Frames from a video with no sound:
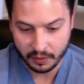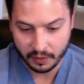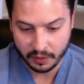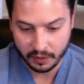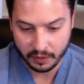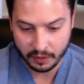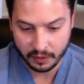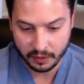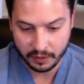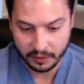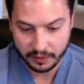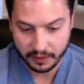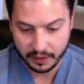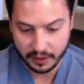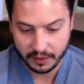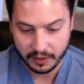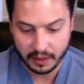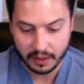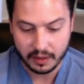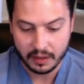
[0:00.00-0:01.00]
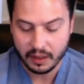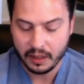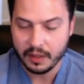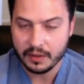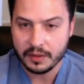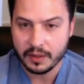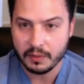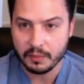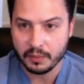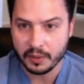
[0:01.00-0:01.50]
little thing that
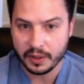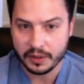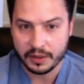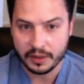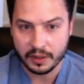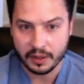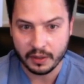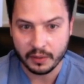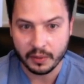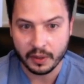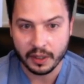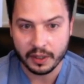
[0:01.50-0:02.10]
isn't printed anywhere.